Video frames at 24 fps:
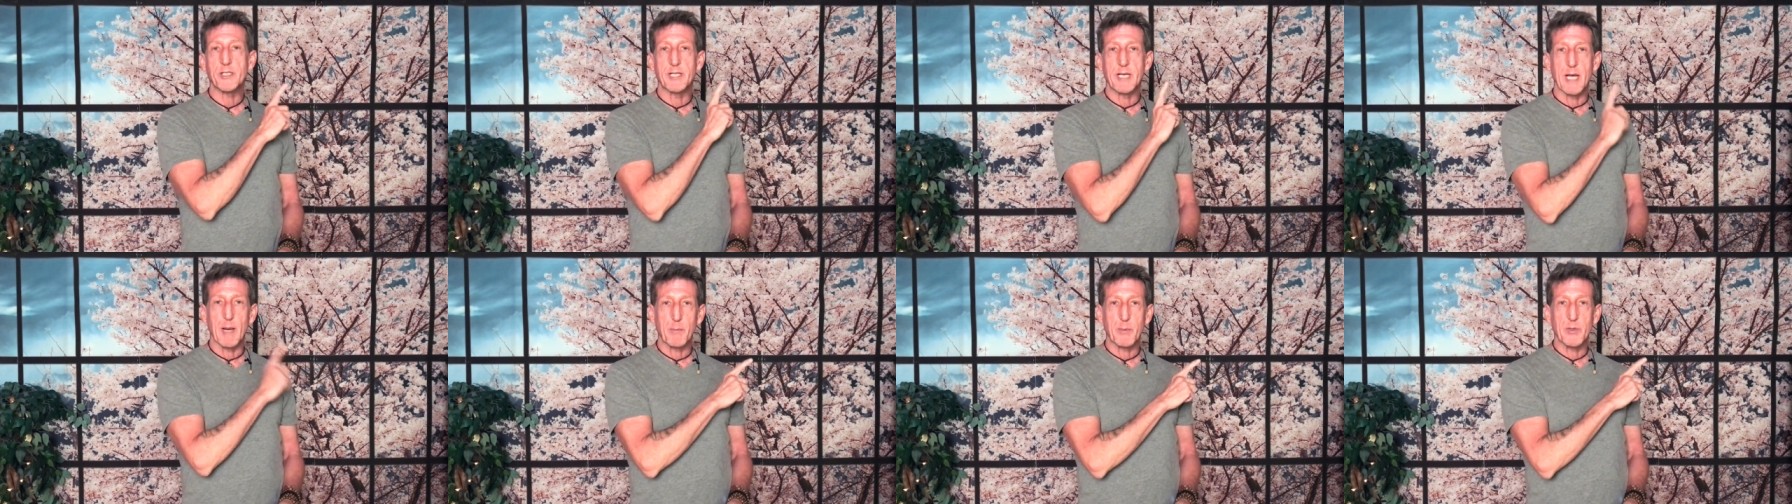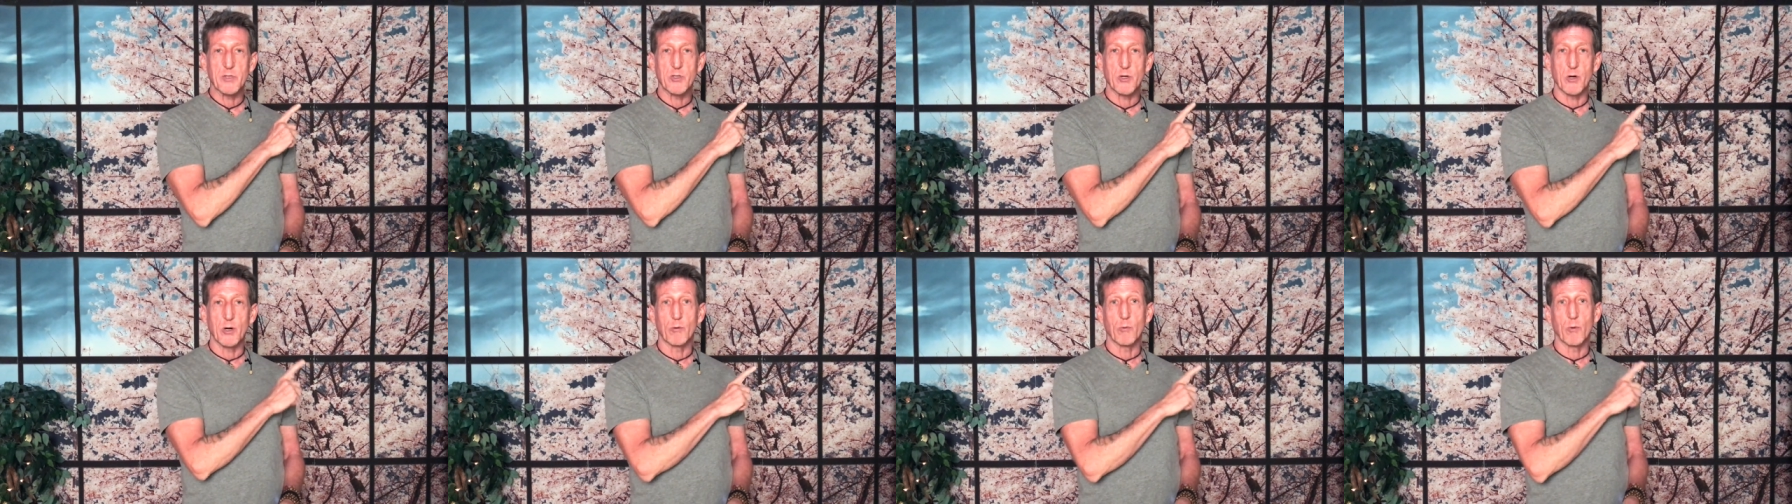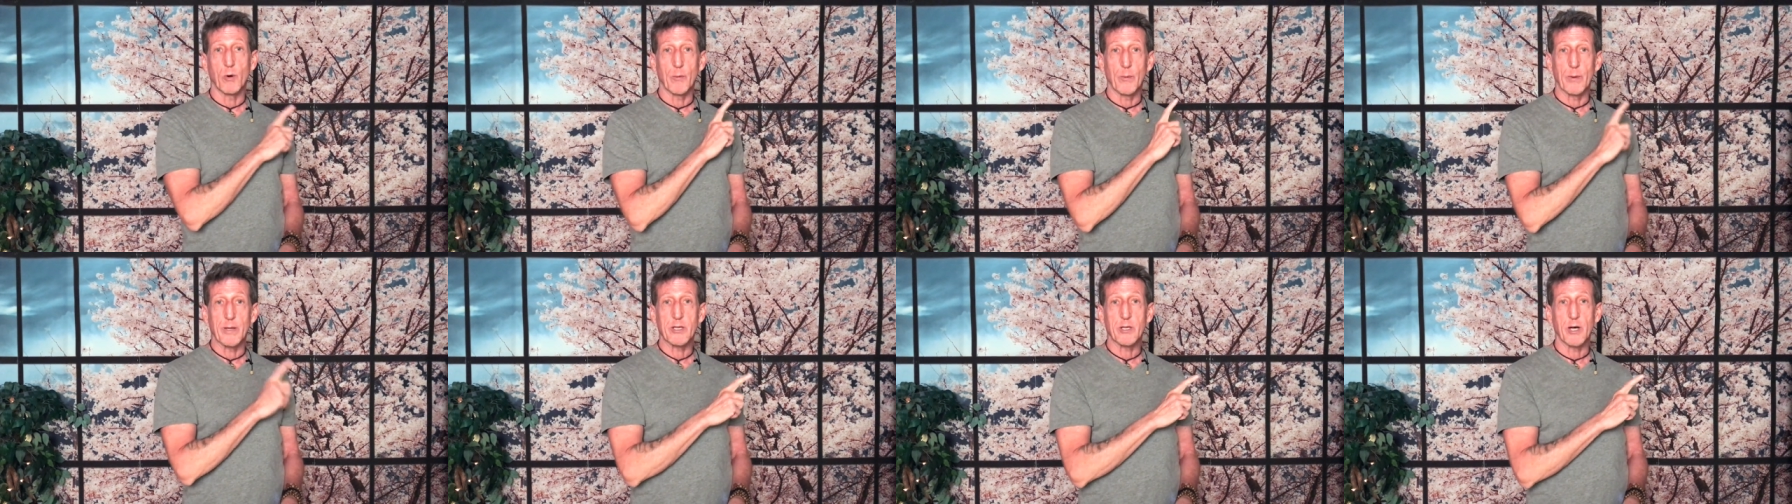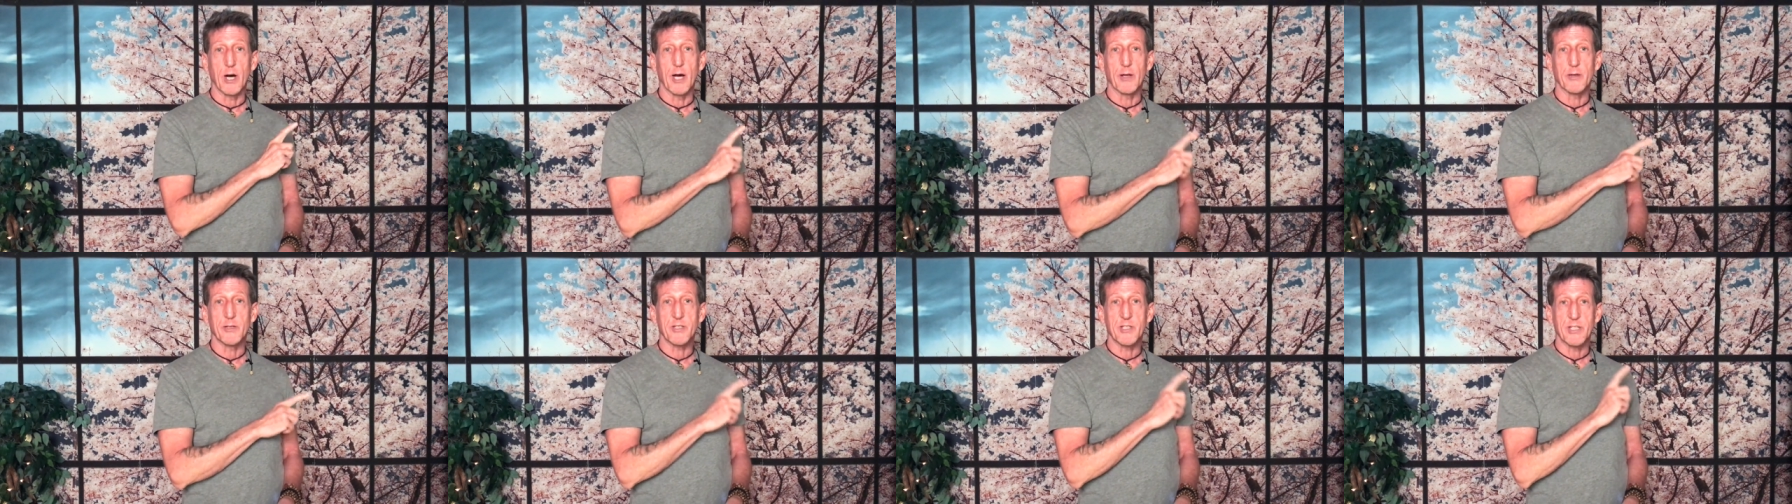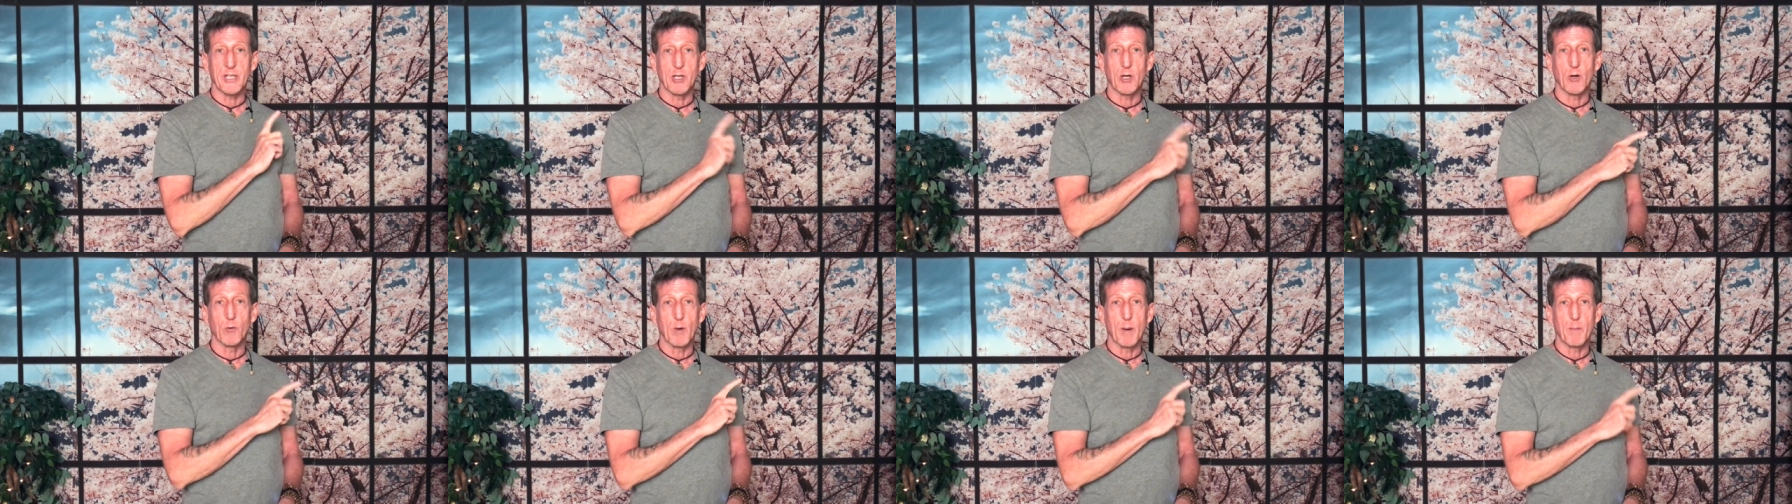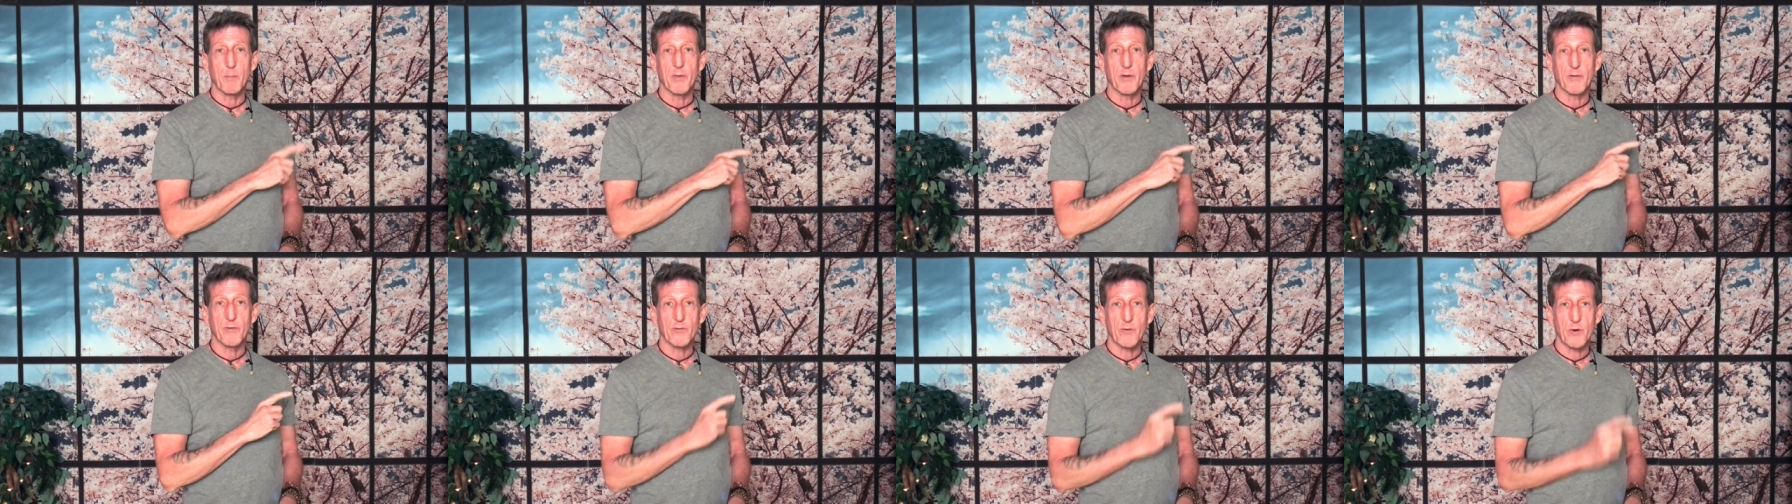the episode where we taught single
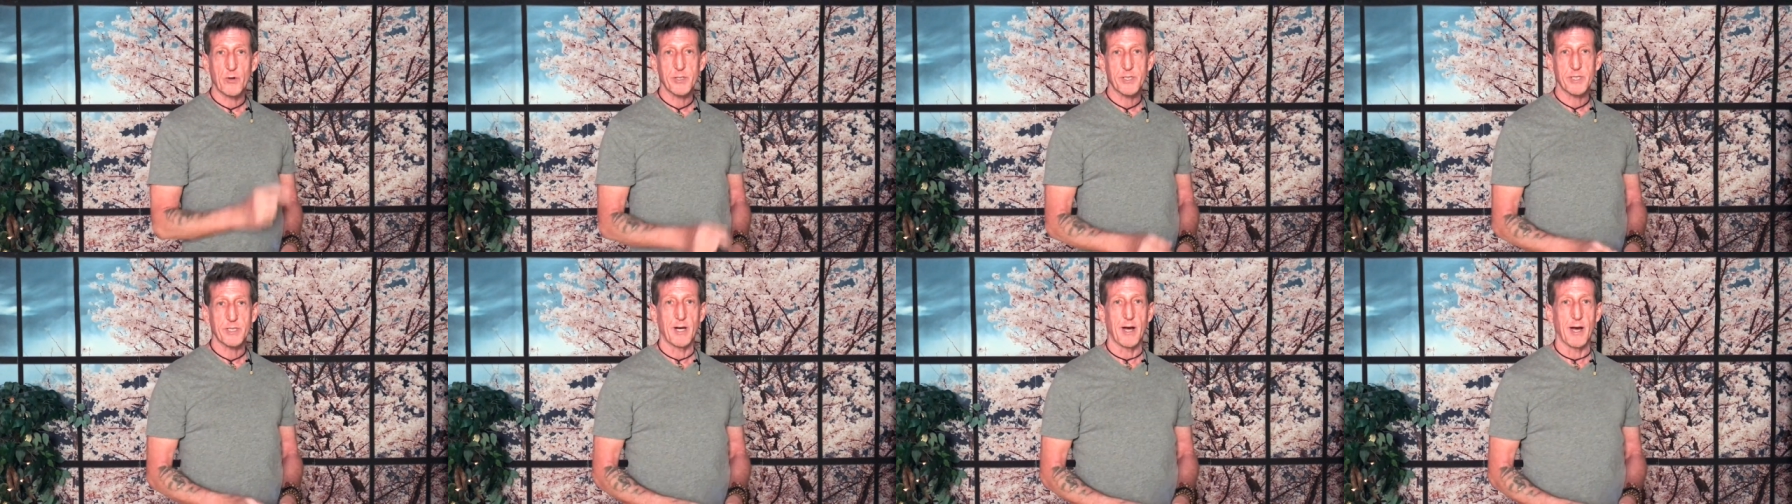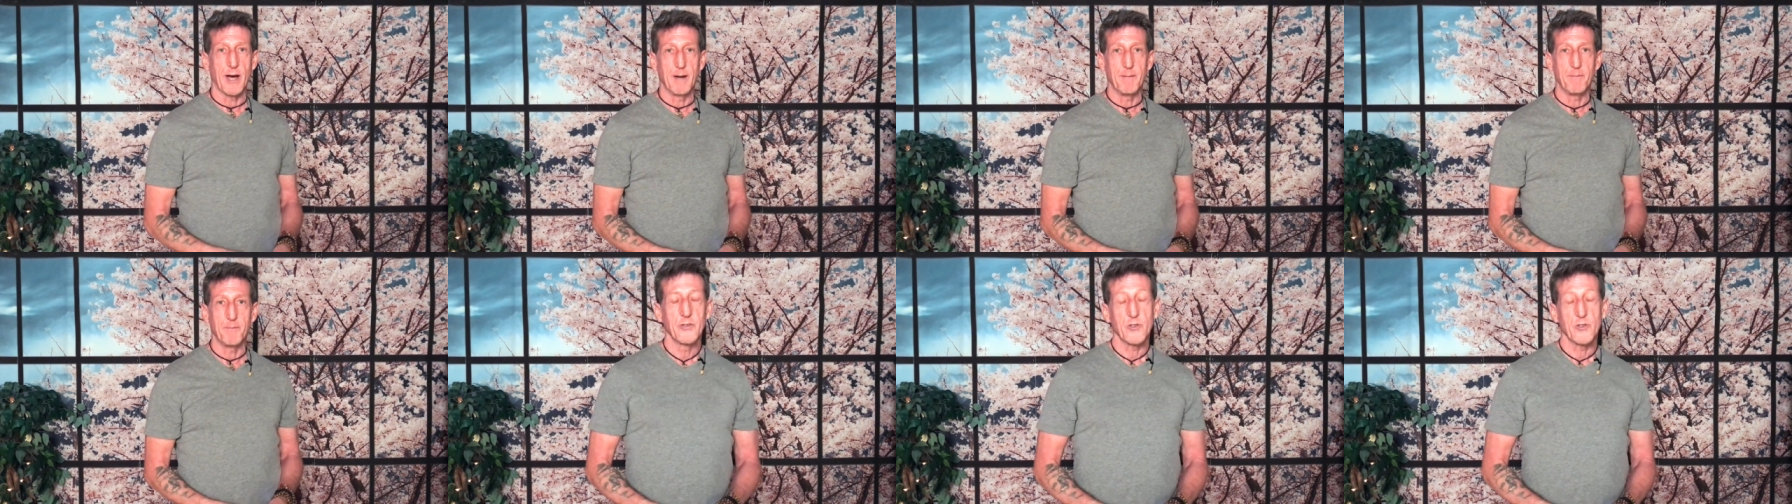whip the first time.